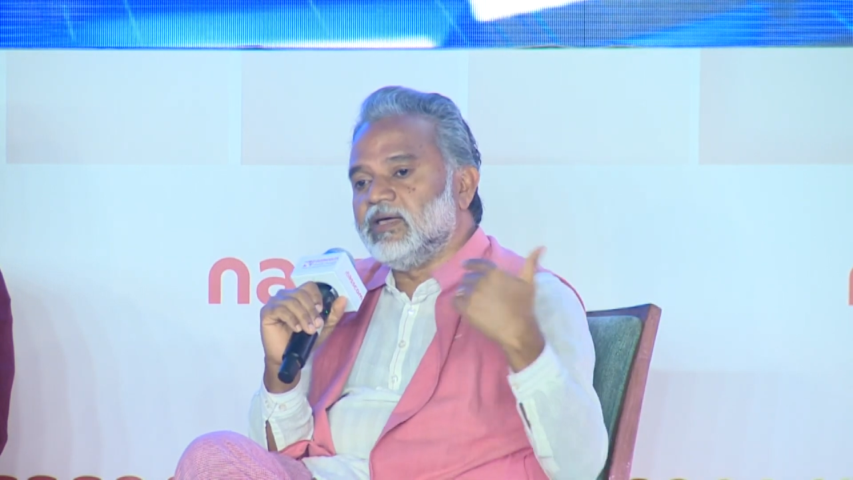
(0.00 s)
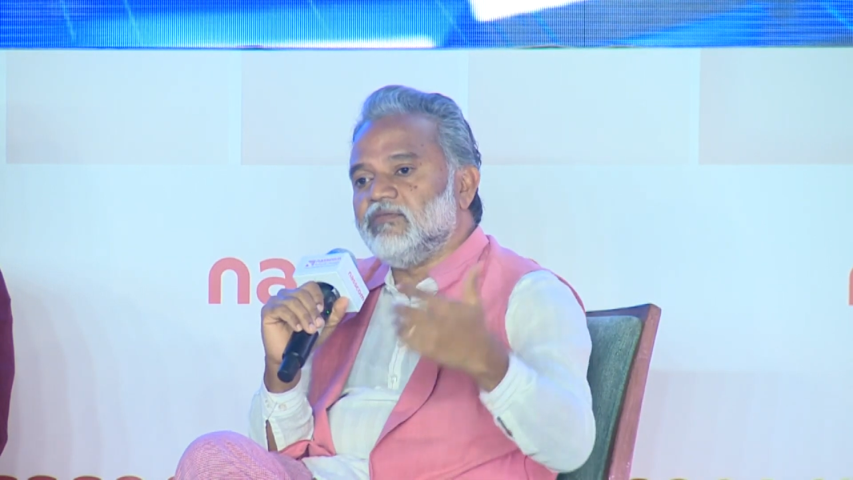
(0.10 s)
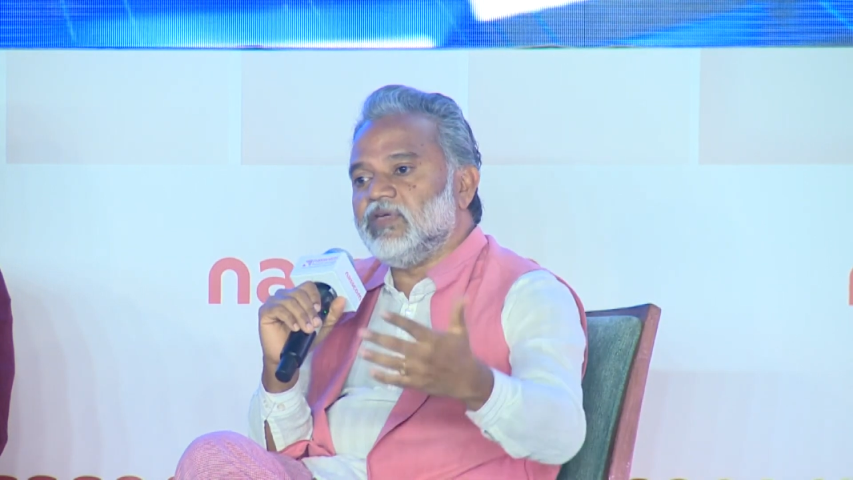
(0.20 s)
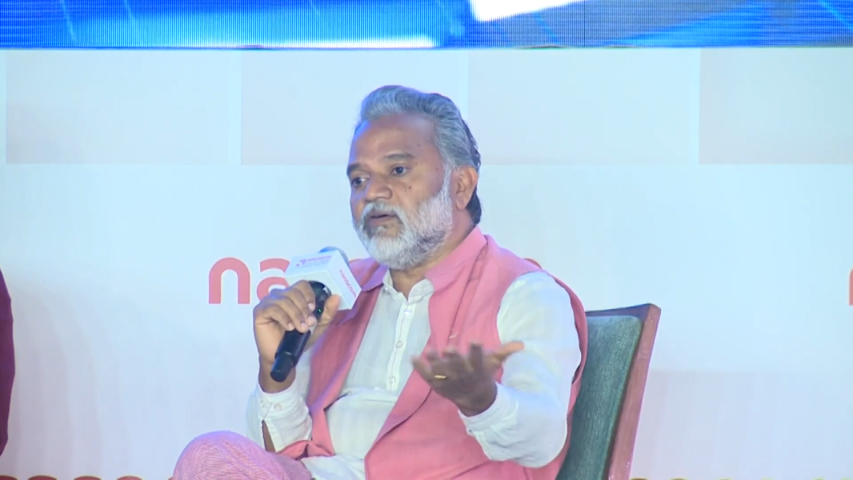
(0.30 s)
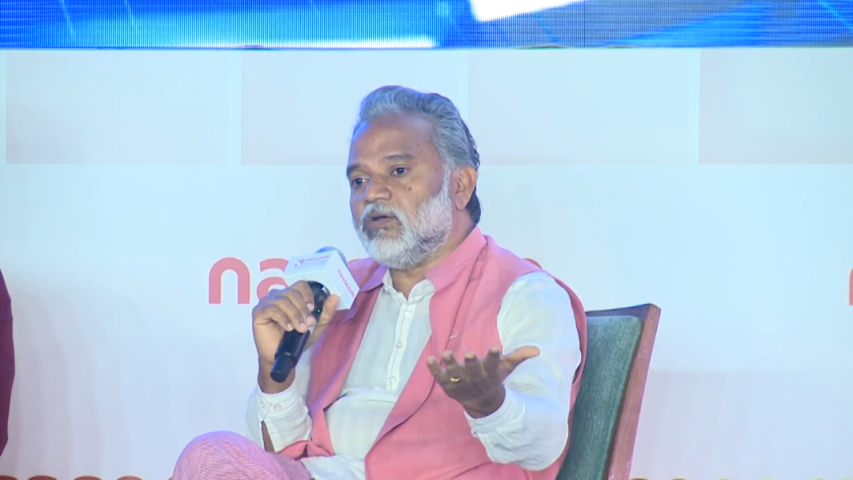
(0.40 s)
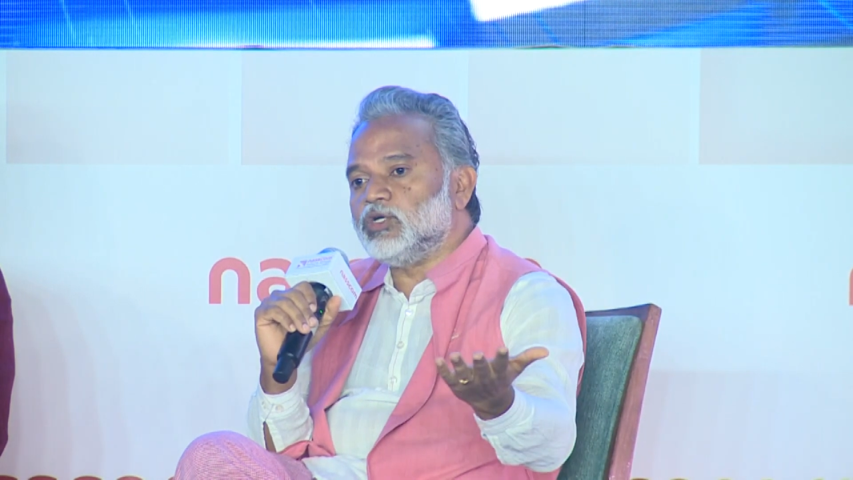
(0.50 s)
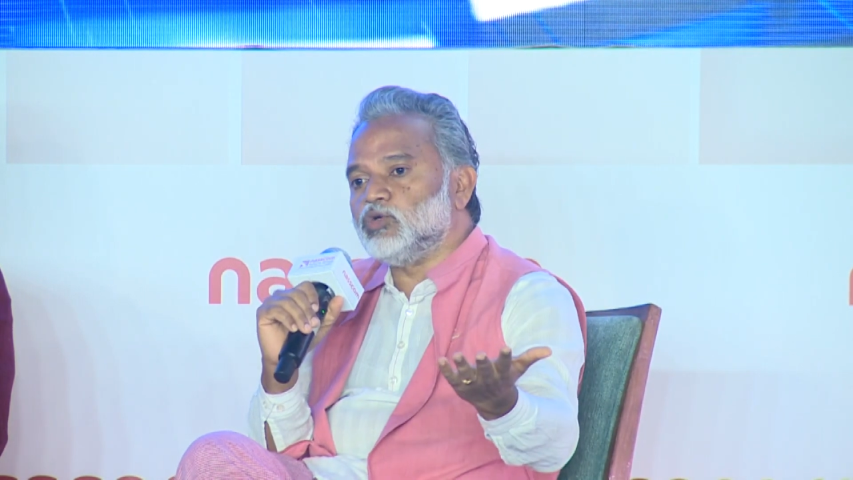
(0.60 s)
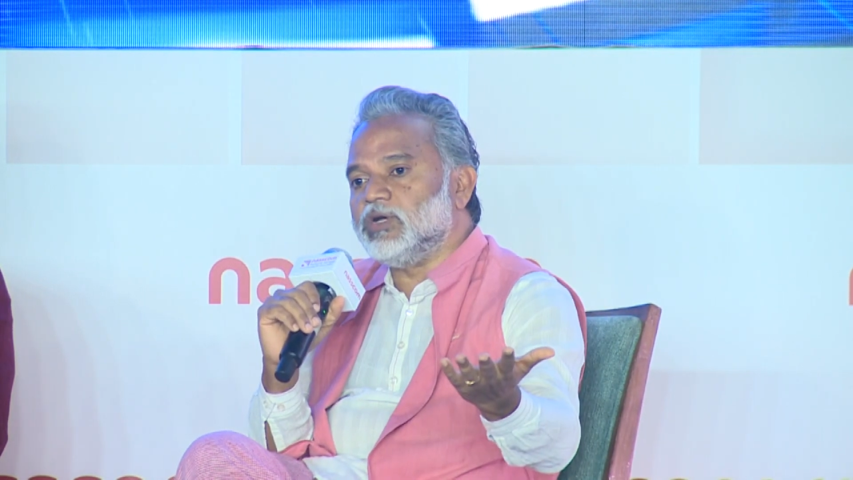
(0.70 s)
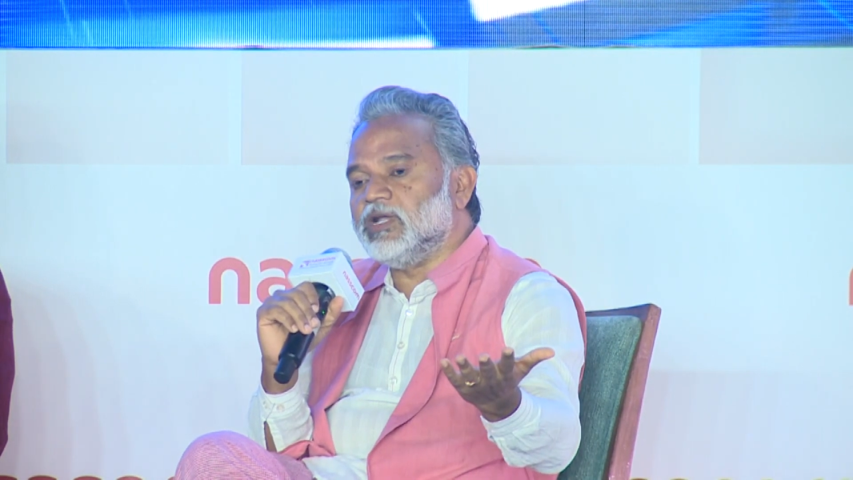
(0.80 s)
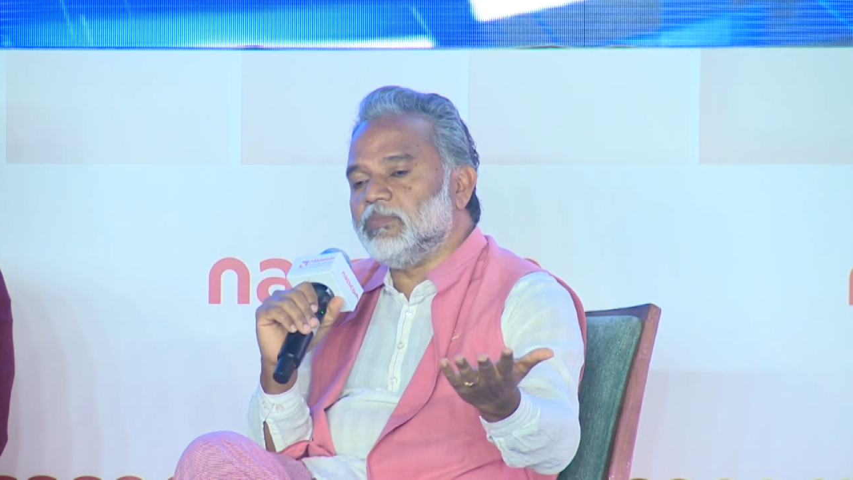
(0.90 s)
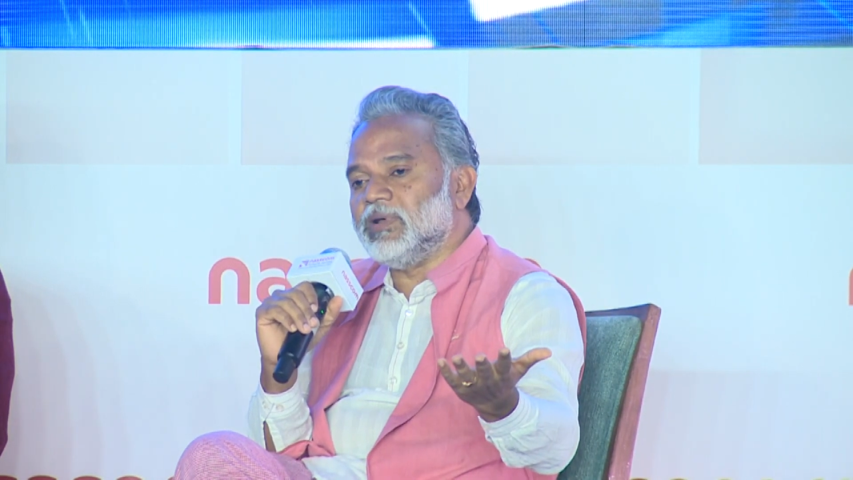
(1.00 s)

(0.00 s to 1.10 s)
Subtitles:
we have around 200